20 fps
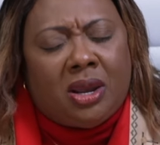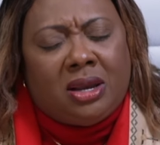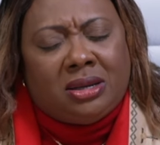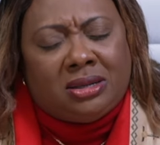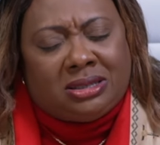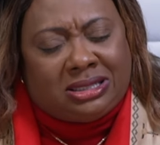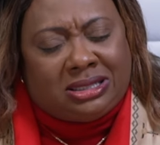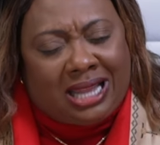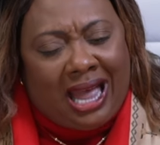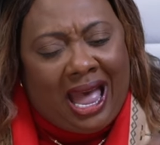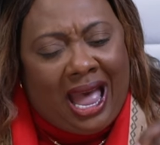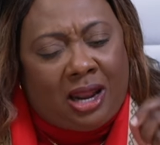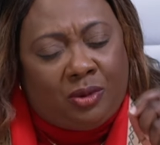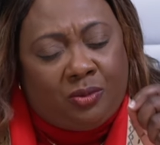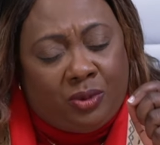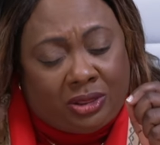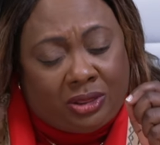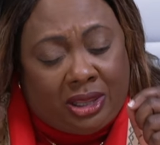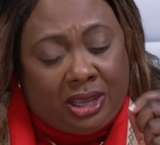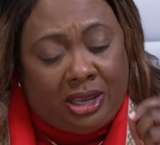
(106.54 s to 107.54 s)
Stand
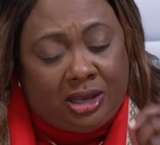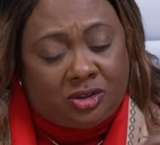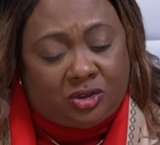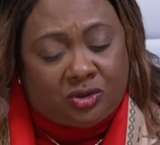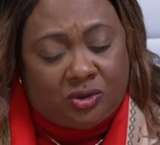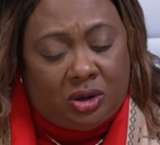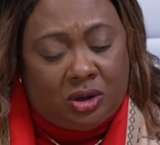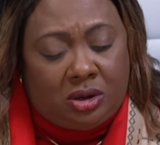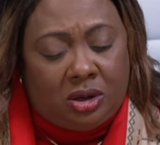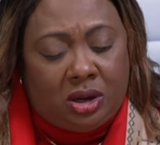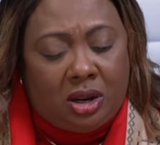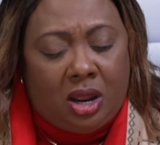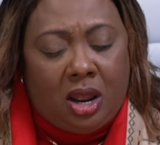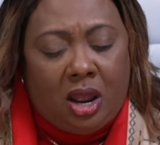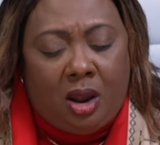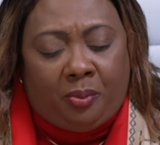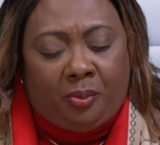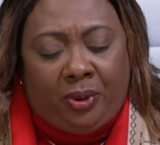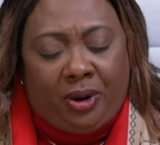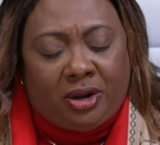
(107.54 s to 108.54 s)
with Israel.
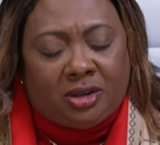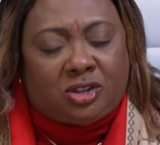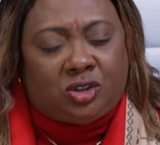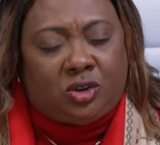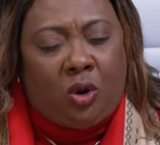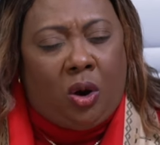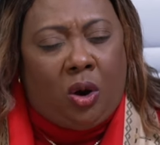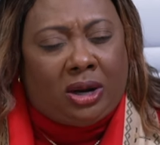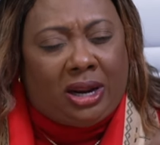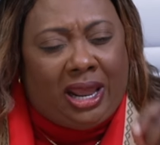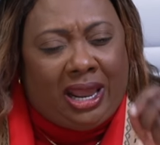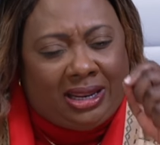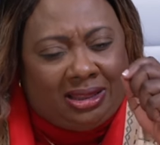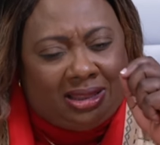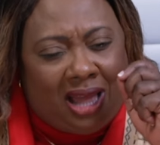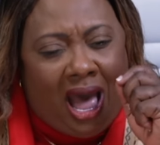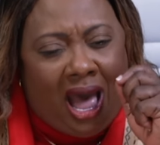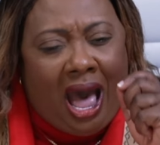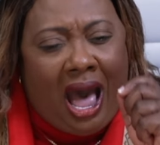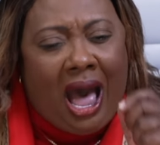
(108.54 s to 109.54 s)
Praise God in
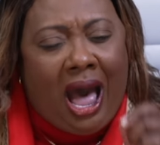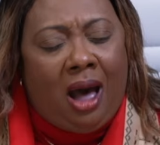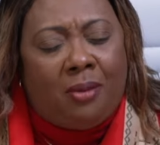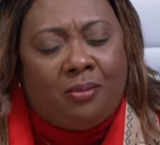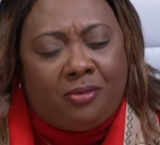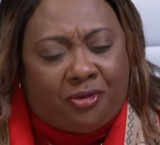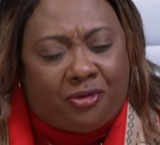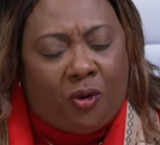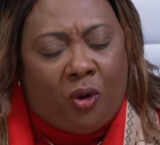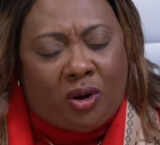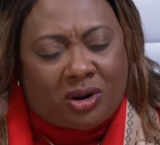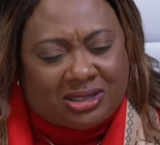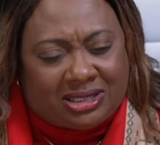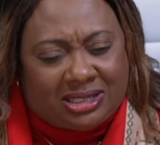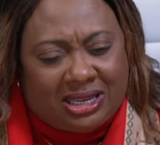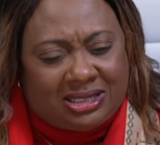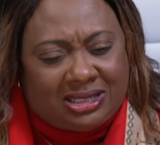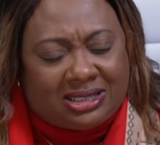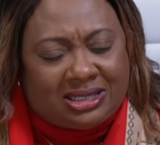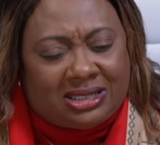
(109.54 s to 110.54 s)
the armed
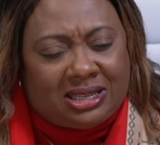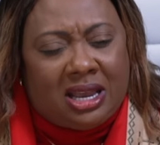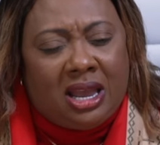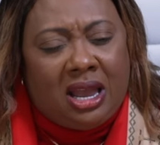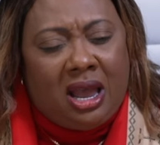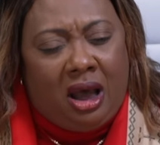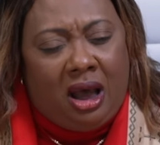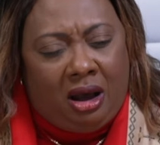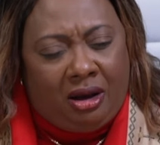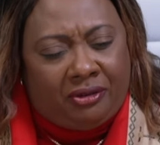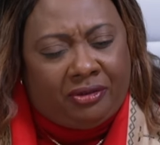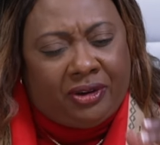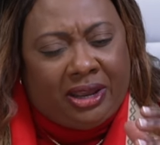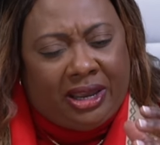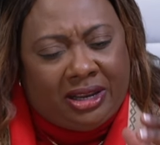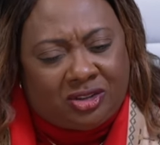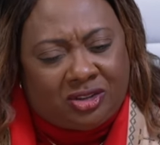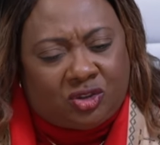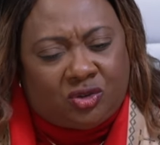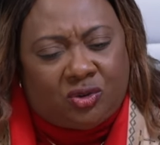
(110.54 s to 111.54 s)
forces of
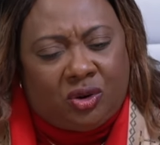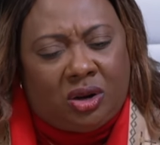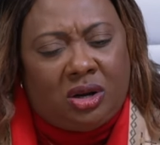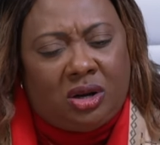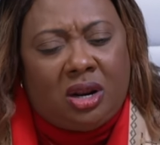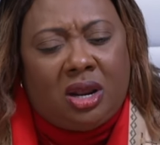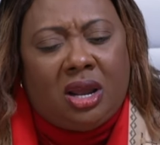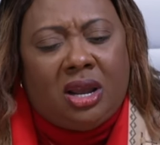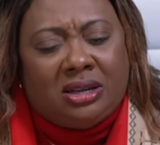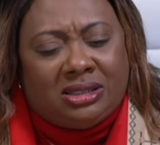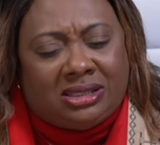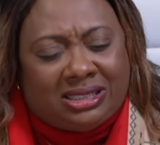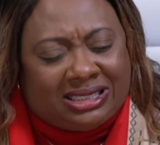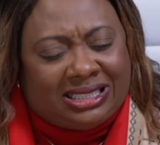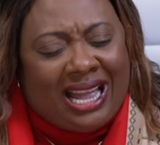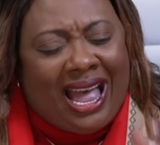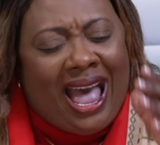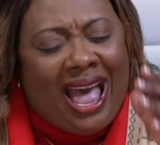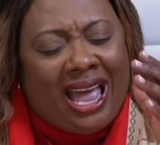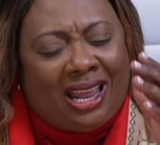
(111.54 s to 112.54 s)
Israel.
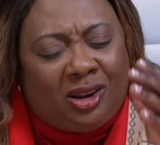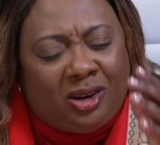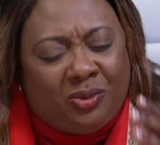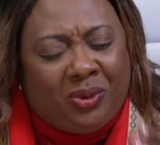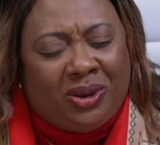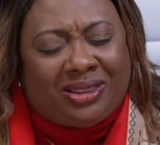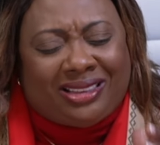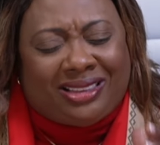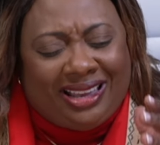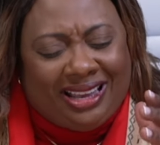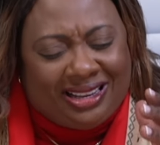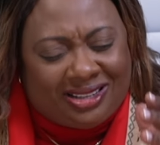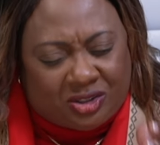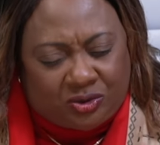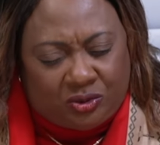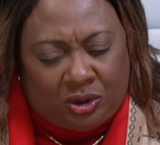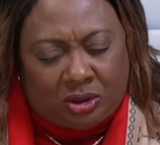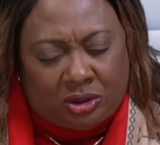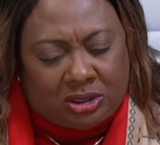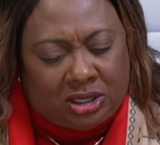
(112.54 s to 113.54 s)
Stand with
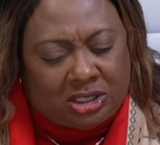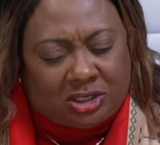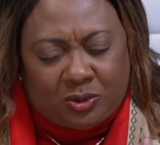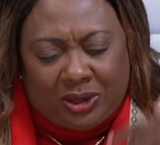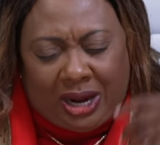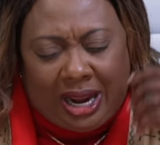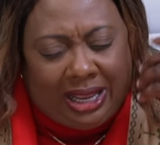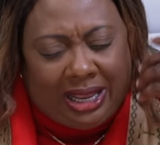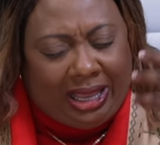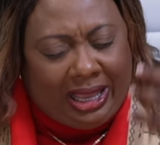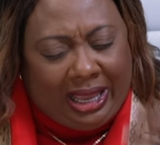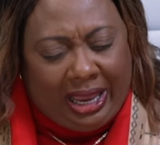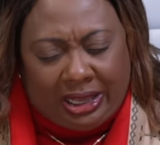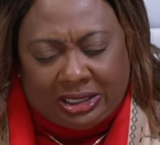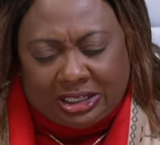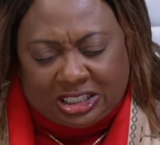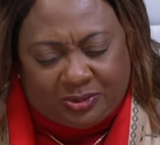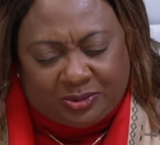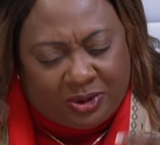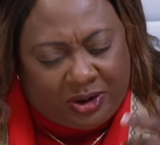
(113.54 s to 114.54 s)
Israel. This is what I hear the
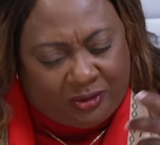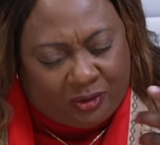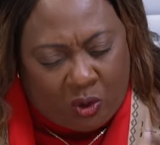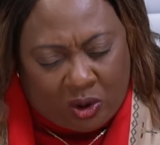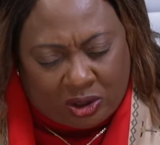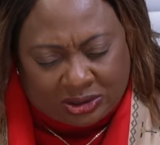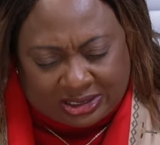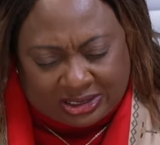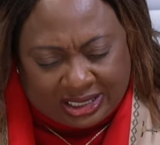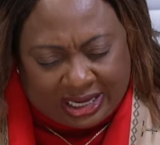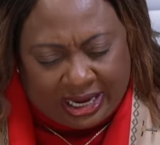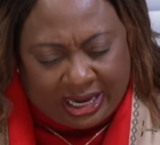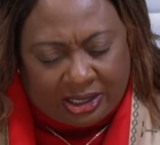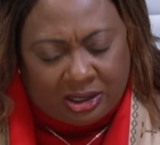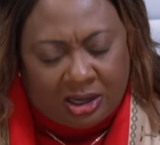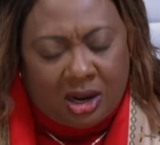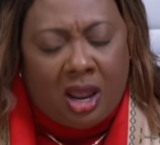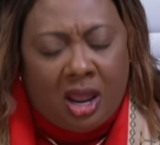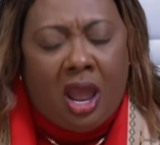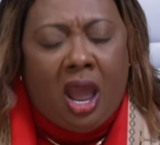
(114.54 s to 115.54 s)
Spirit of God saying.
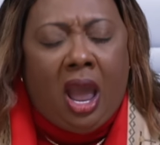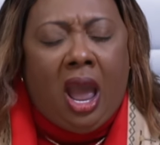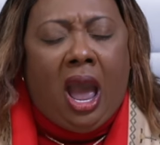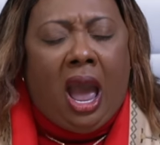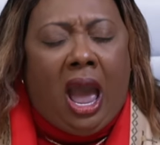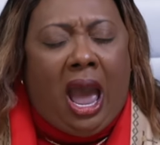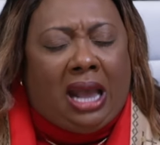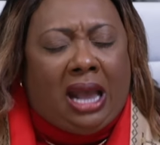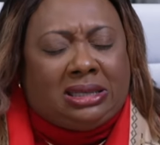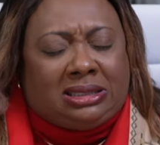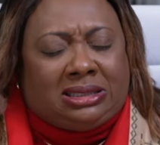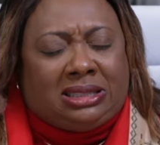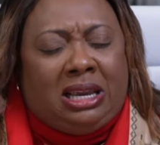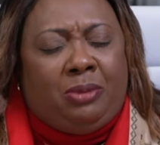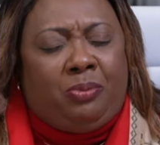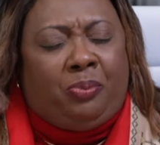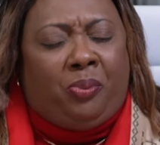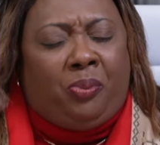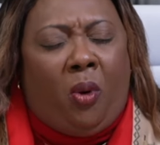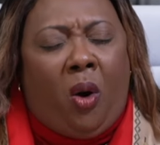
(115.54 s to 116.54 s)
As he
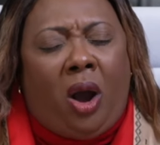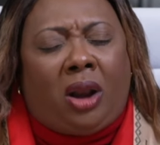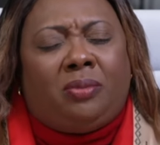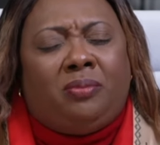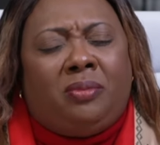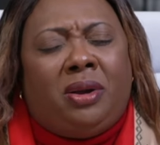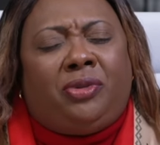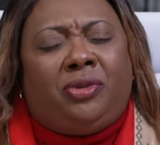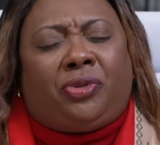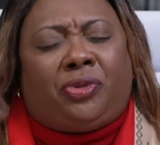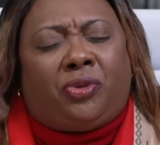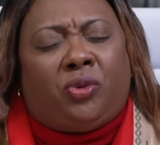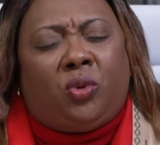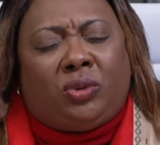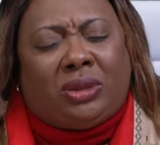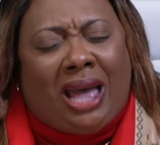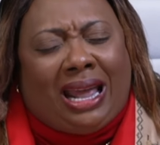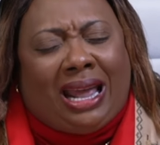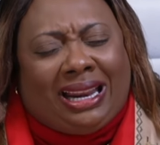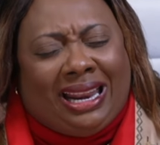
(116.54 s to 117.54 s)
brought me through
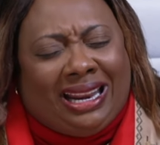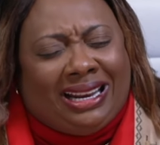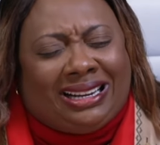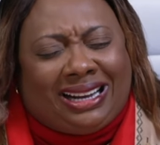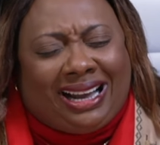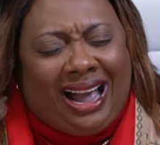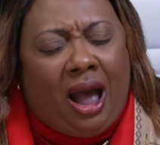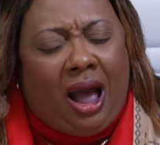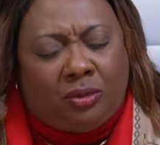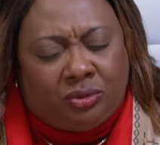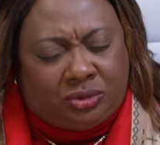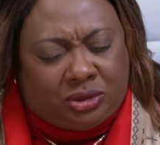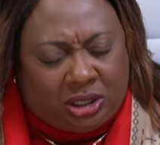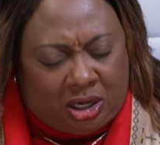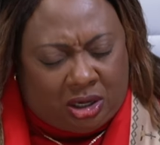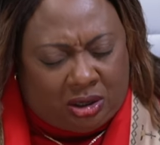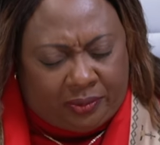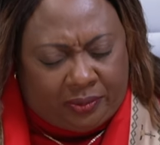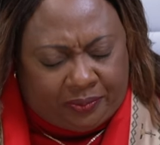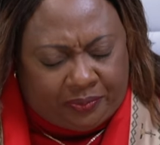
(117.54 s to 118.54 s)
that encounter,
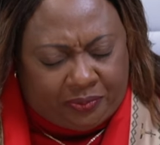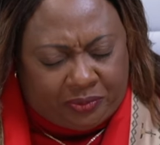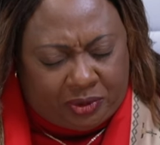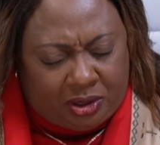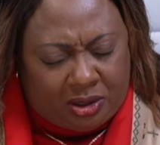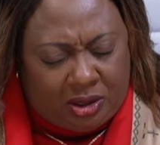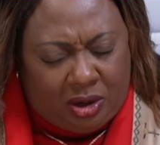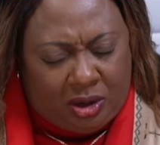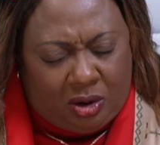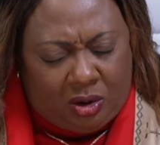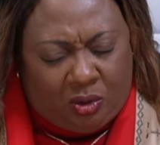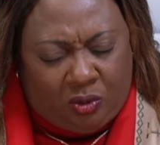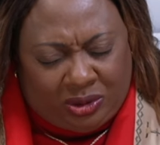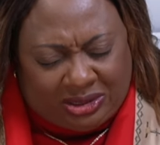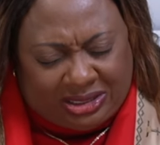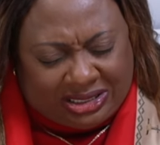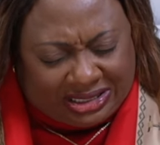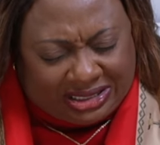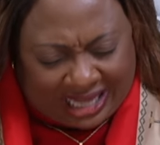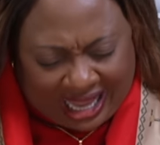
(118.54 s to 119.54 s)
which
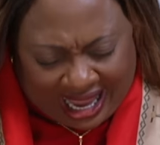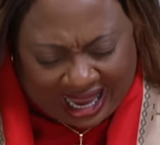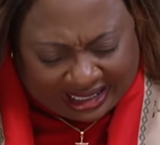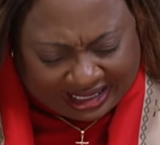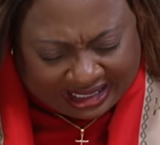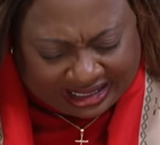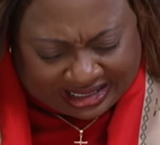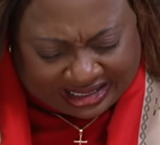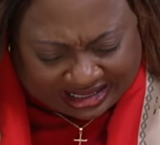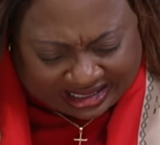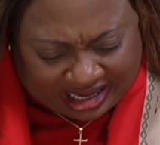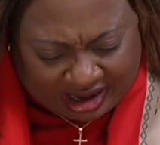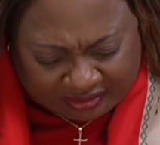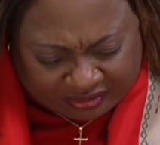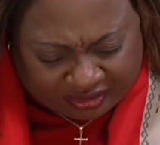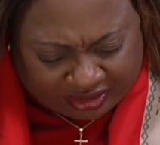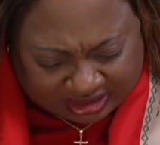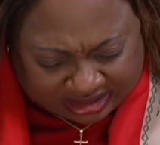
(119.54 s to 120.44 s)
started several